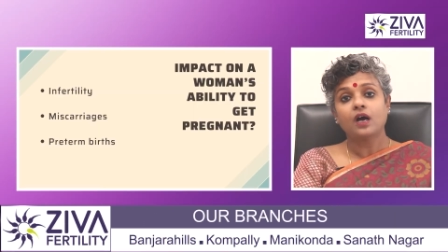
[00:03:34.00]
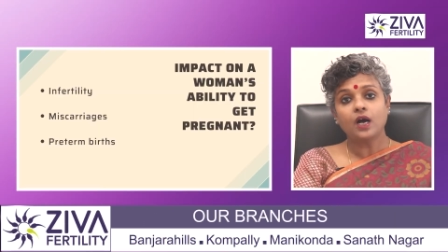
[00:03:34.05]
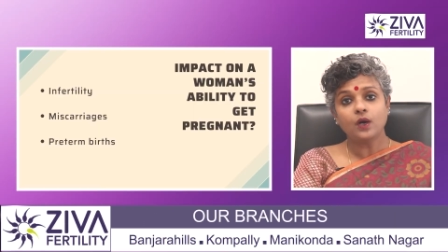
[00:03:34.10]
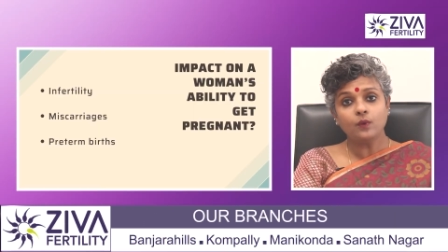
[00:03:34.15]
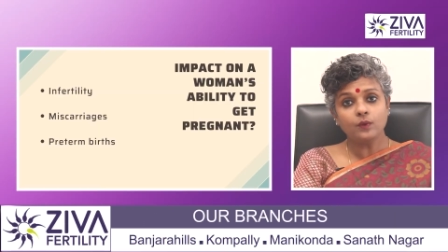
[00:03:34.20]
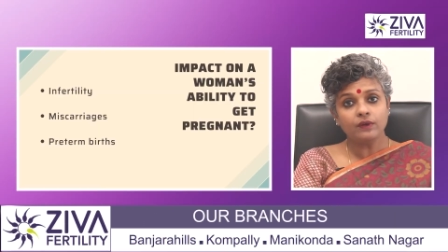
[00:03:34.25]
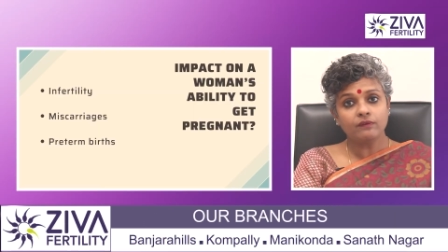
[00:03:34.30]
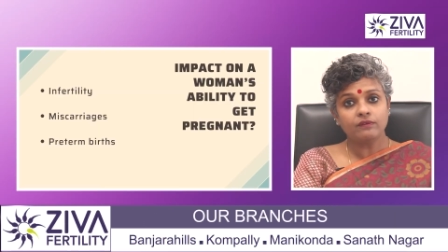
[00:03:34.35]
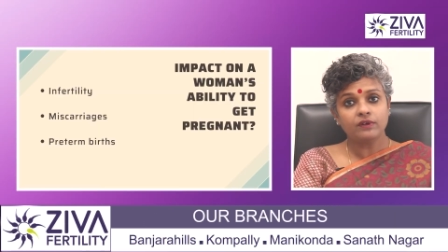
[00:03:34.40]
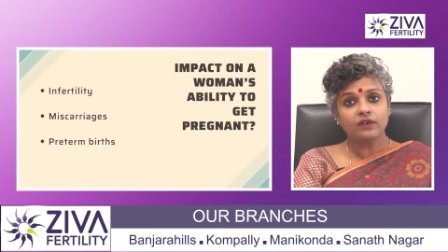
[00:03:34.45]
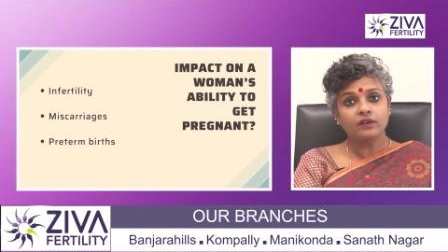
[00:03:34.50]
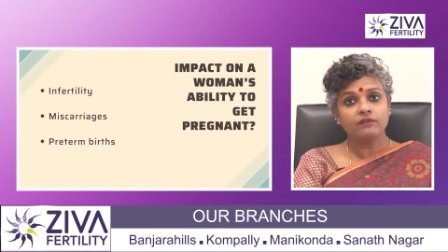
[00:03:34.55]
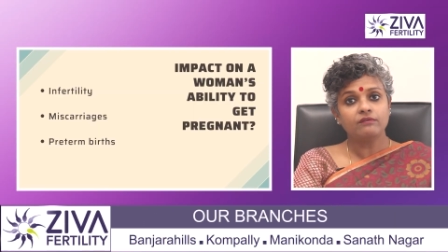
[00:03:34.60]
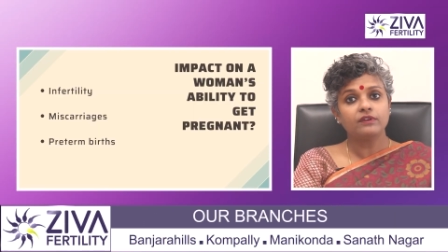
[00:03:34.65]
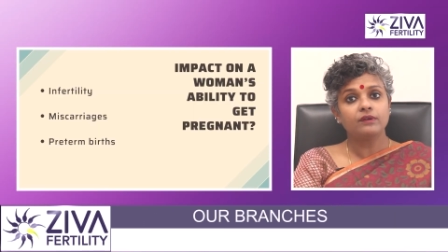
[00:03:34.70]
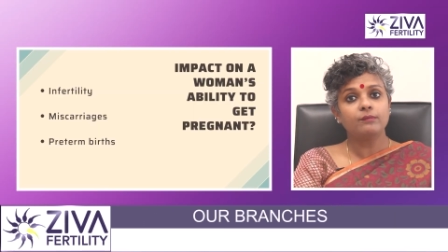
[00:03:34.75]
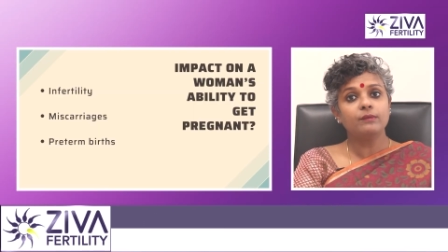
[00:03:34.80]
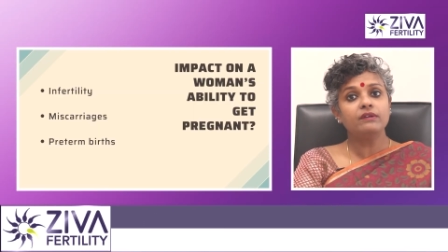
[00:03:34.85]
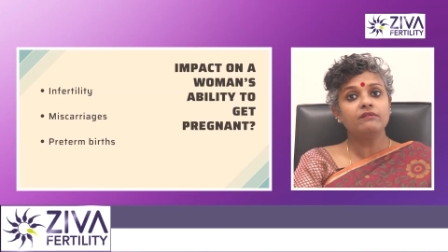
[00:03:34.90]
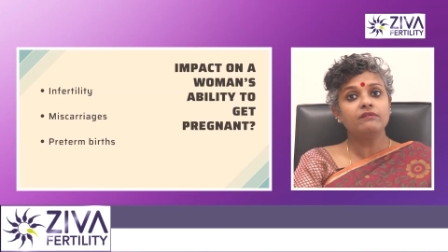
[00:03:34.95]
However,
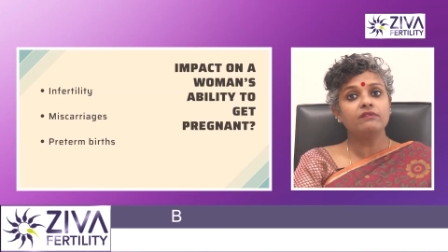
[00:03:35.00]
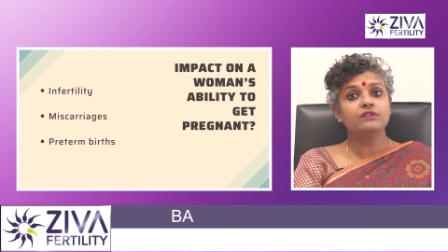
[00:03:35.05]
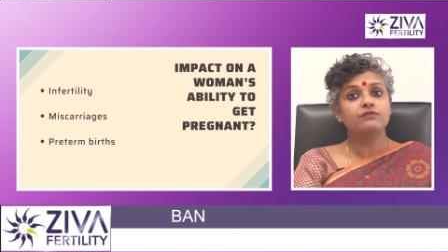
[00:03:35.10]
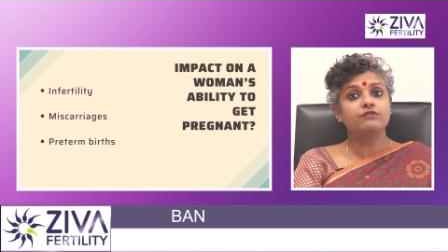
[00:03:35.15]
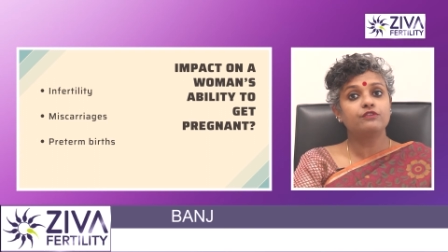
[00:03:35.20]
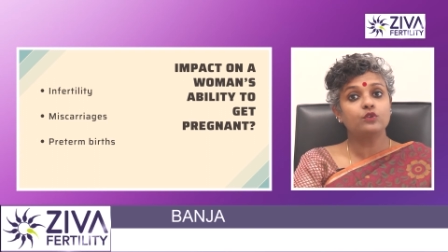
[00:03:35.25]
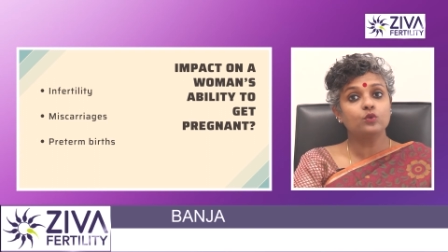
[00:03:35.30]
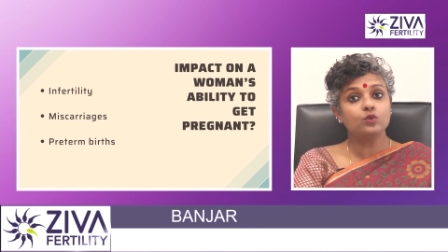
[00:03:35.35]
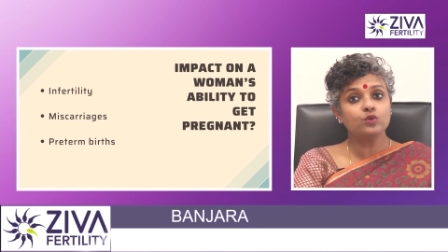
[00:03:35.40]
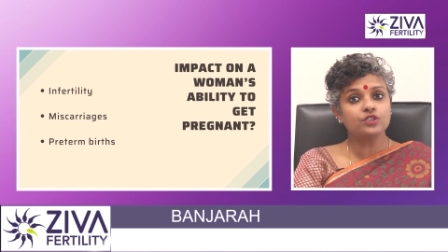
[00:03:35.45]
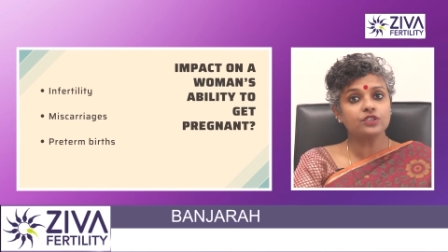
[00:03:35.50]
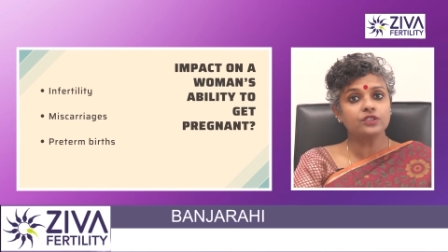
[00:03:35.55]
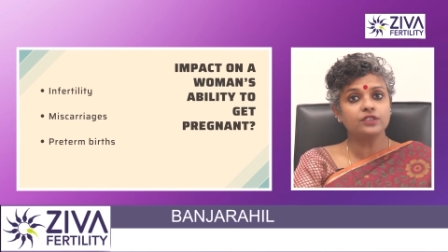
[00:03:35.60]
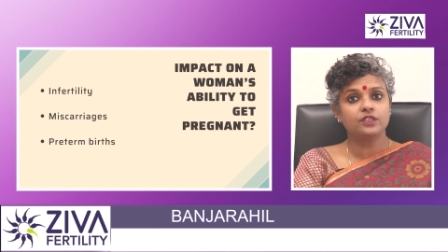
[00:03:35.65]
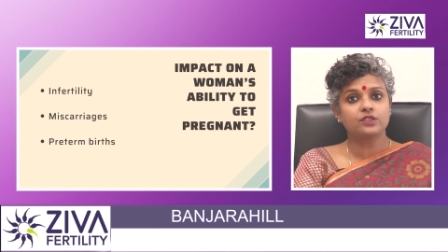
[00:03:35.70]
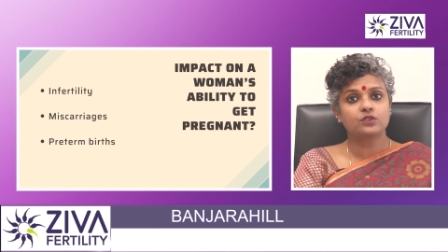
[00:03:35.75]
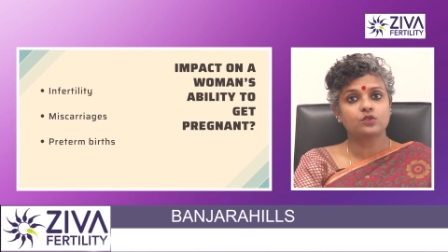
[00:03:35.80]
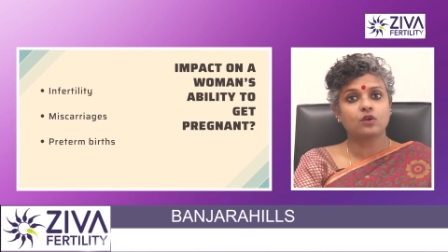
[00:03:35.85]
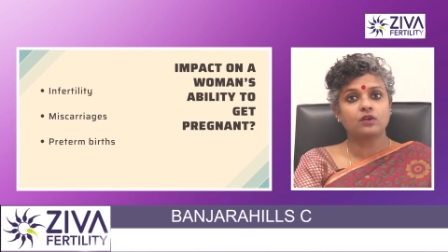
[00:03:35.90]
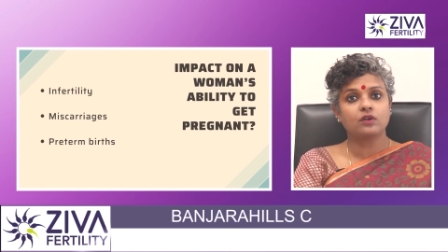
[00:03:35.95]
women with fusion
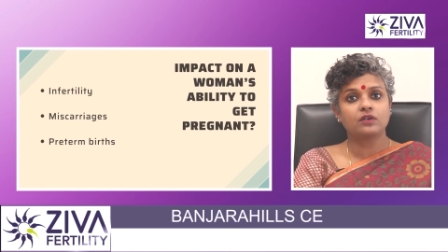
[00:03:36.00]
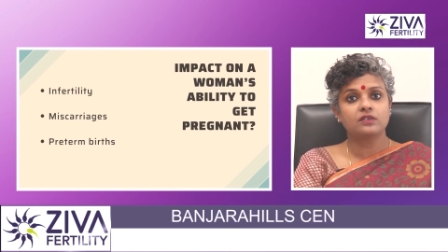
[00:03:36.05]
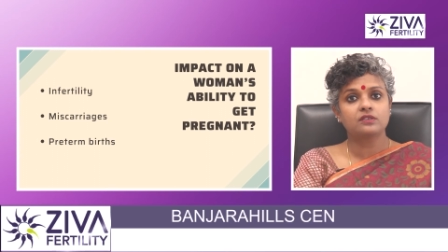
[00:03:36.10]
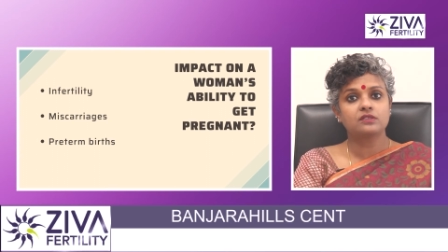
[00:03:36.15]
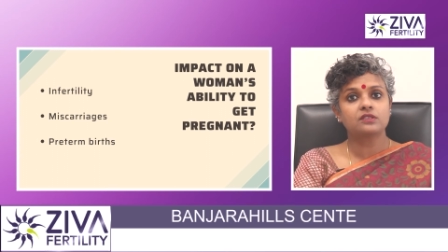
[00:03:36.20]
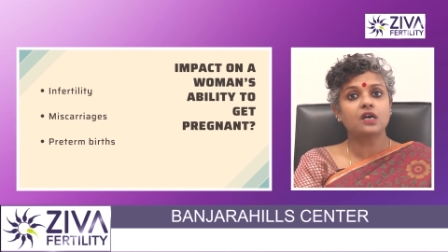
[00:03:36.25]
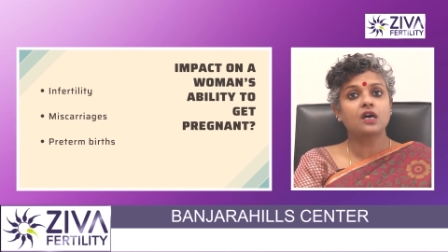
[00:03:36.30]
disorders